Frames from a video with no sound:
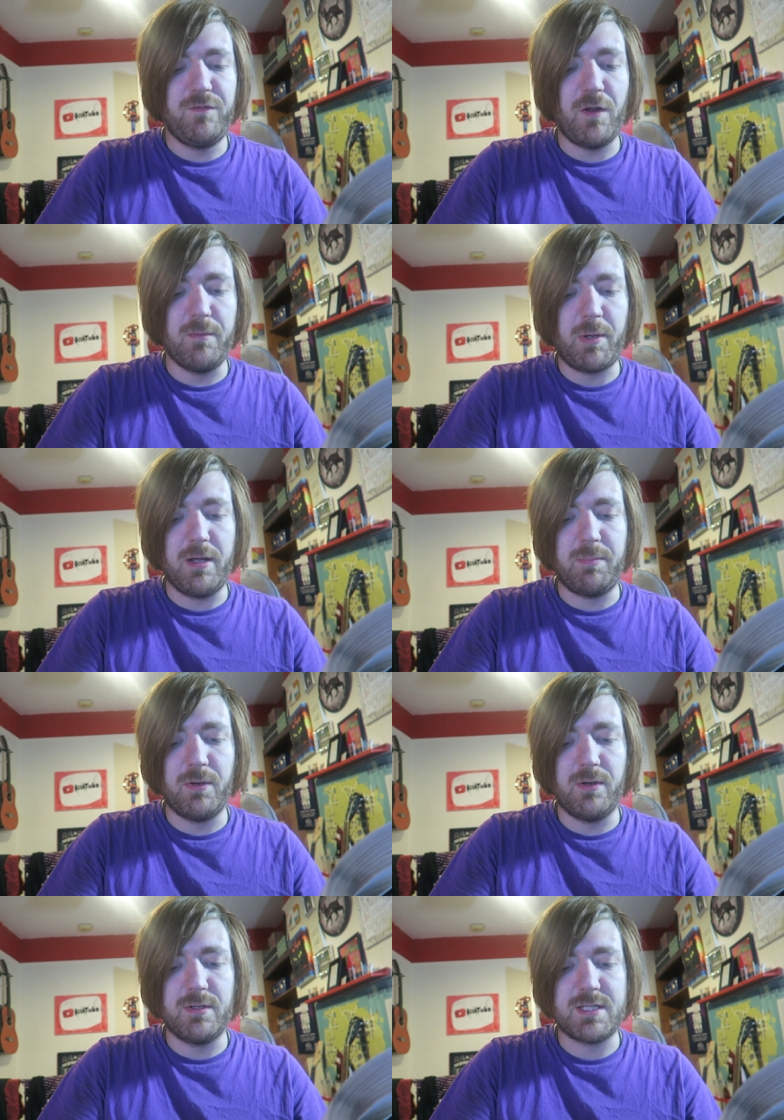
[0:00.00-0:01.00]
followed by a
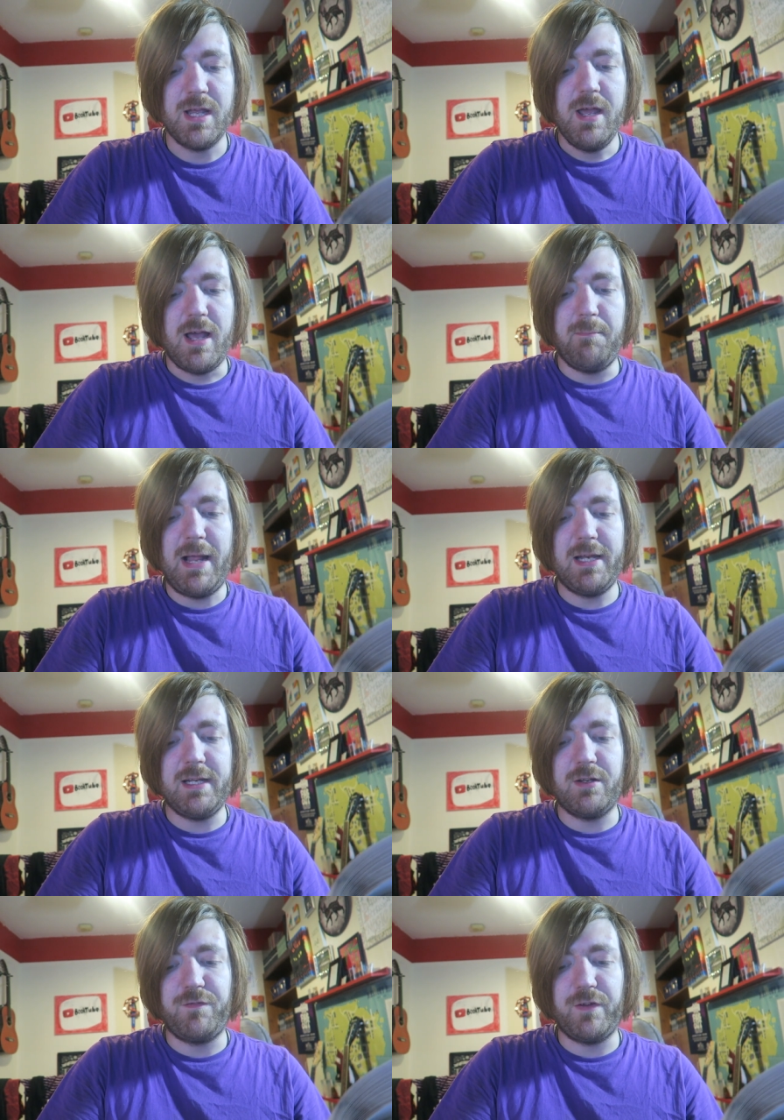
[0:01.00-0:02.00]
pause, and
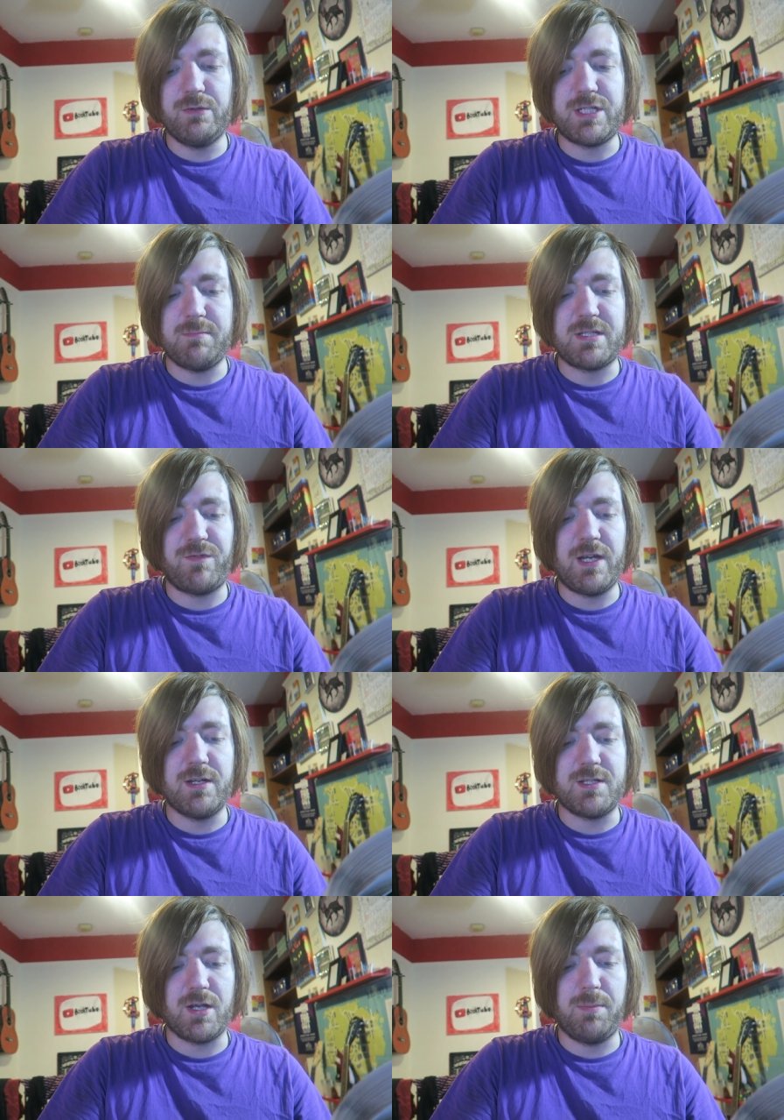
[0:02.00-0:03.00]
Melanie could feel Jim's
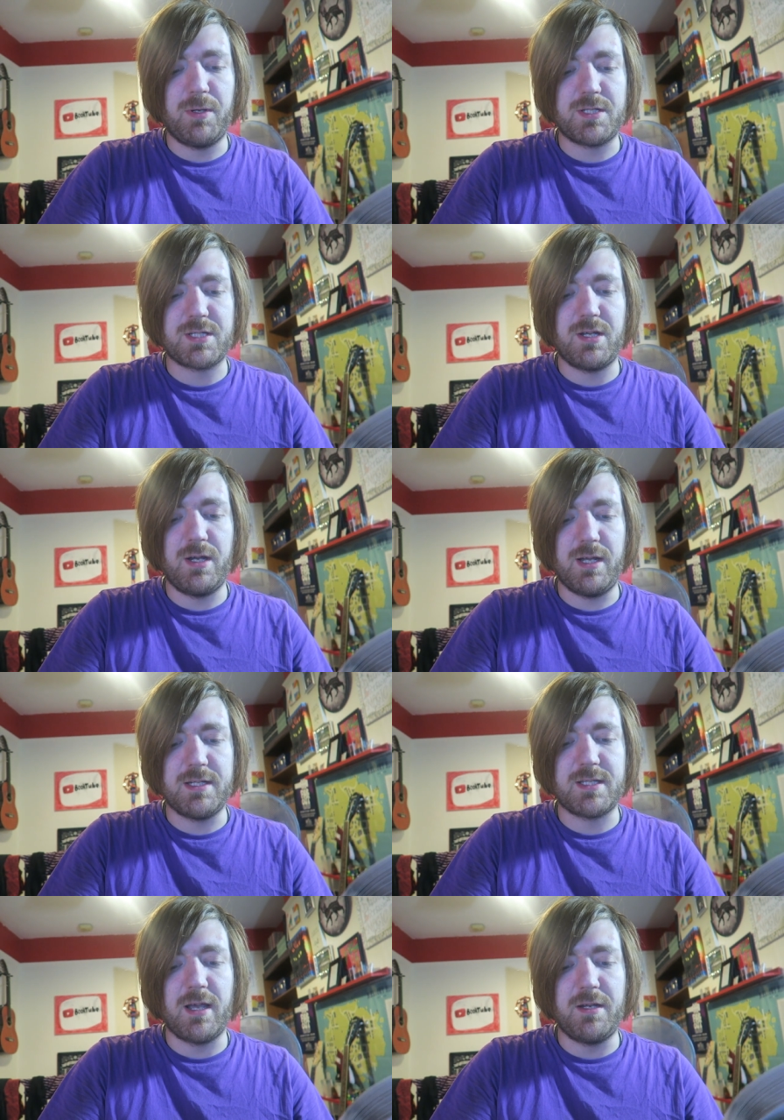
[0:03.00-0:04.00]
fingers up her skirt,
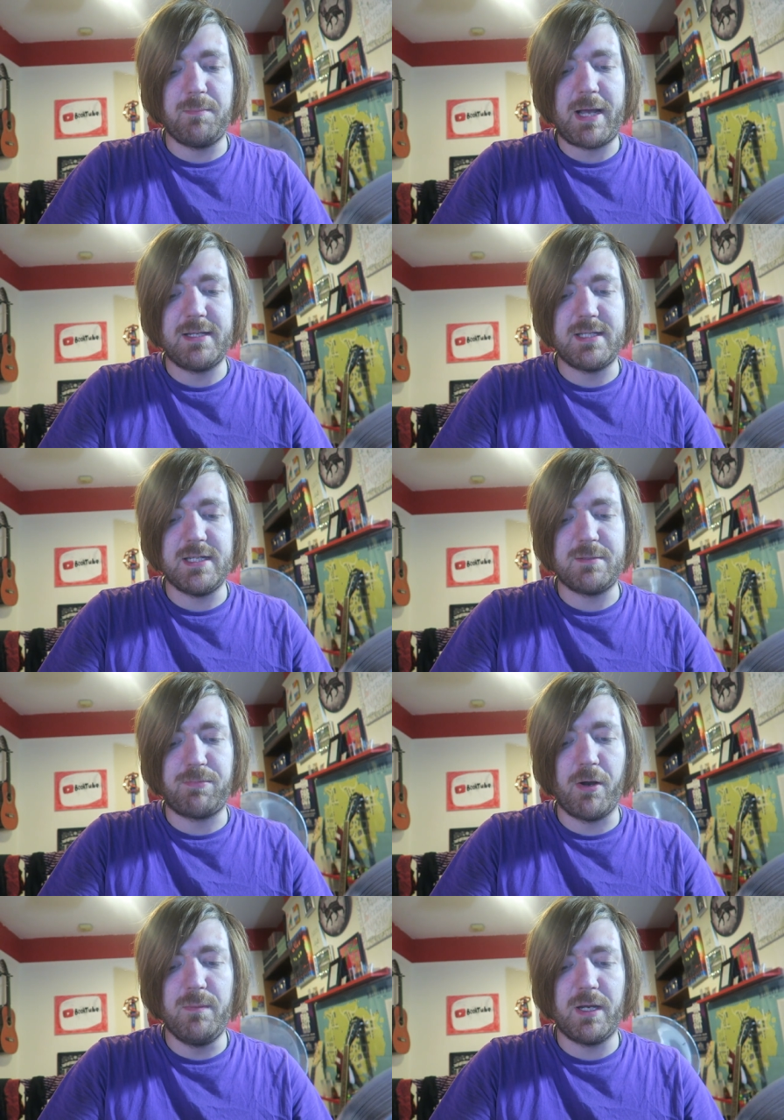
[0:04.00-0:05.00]
inside her panties,
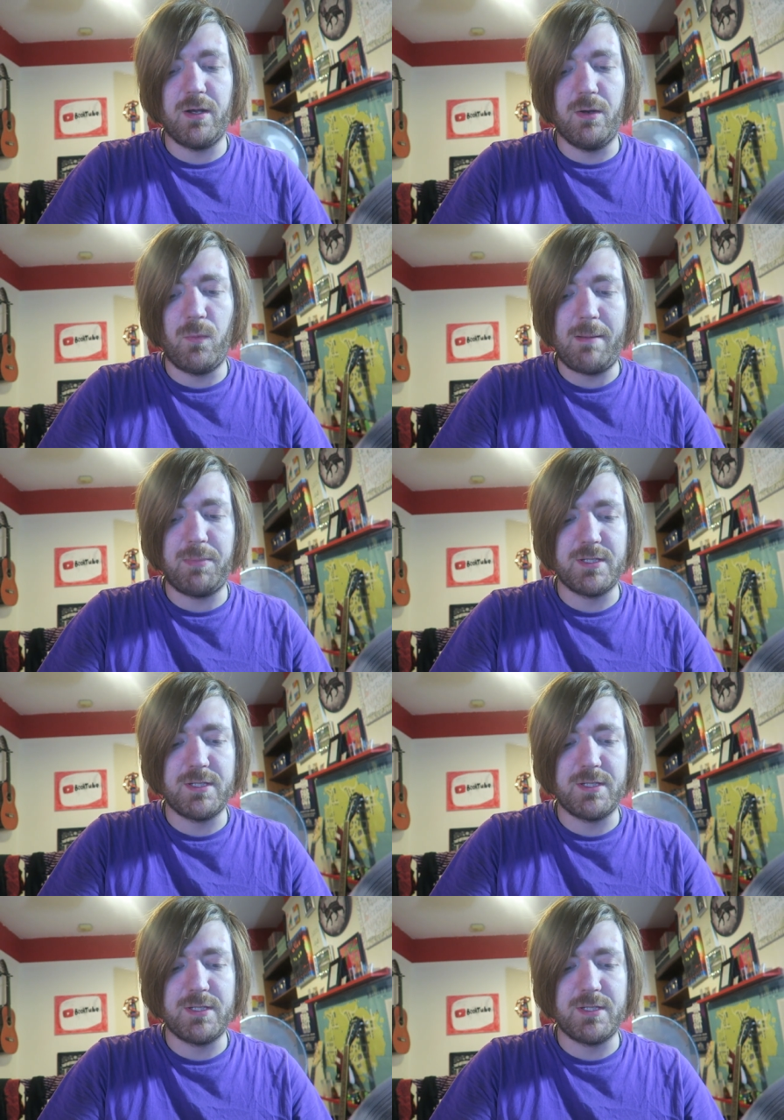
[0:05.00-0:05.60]
probing at her wet